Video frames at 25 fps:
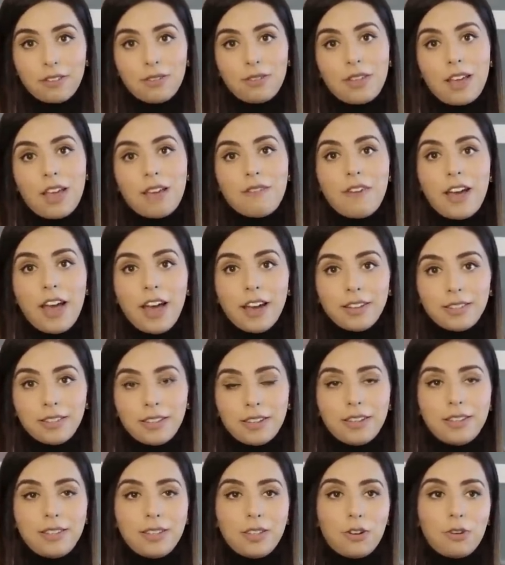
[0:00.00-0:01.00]
so they have
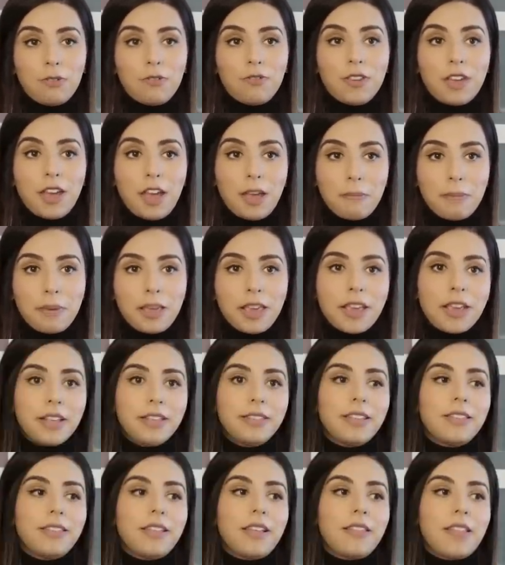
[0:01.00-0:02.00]
access, they're
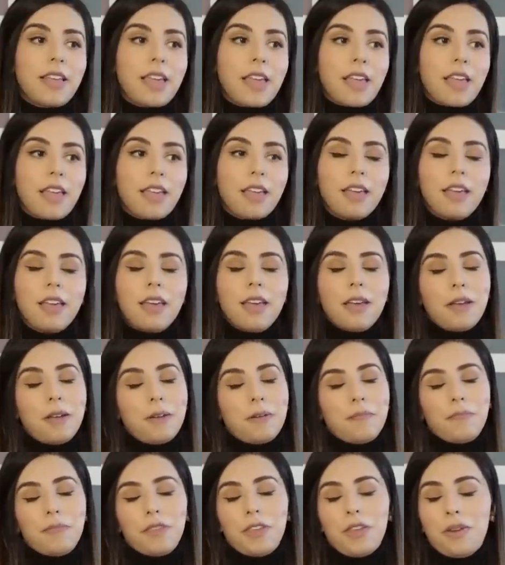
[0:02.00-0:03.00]
VIPs, and then they,
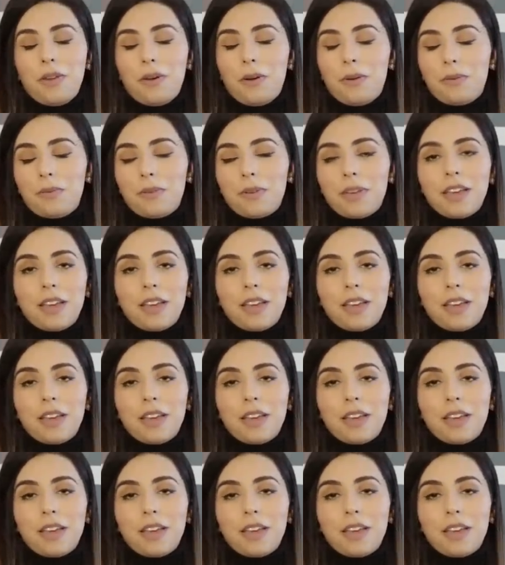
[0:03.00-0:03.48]
you know,